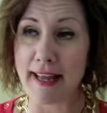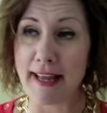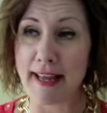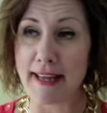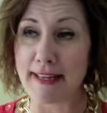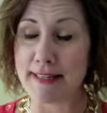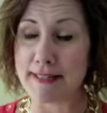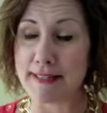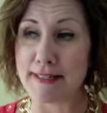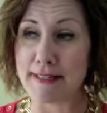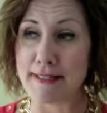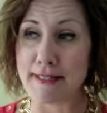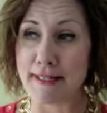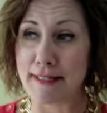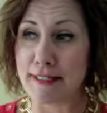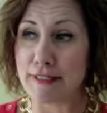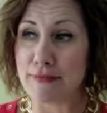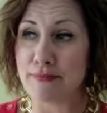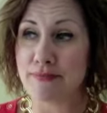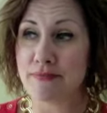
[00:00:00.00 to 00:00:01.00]
And
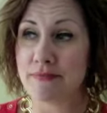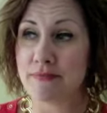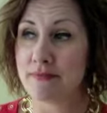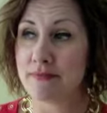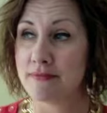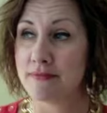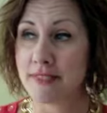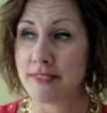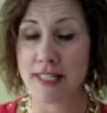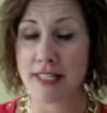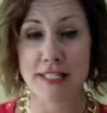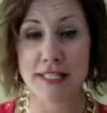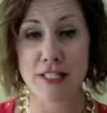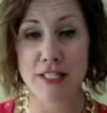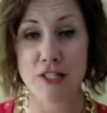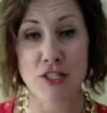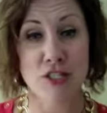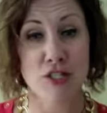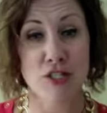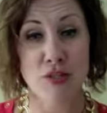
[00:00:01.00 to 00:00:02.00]

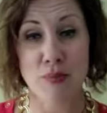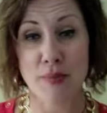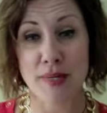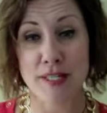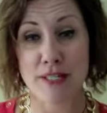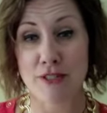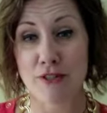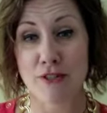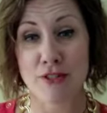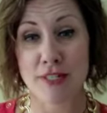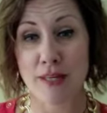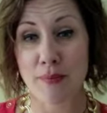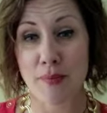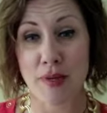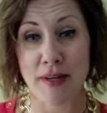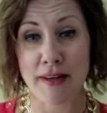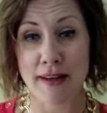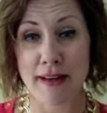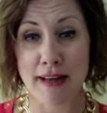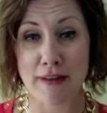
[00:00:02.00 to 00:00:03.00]
this is just the best news on
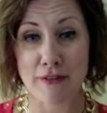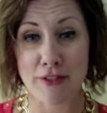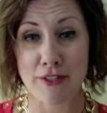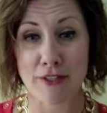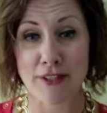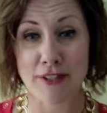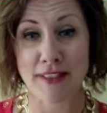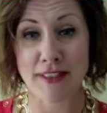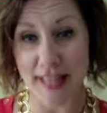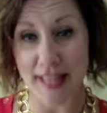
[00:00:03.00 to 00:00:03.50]
Monday ever.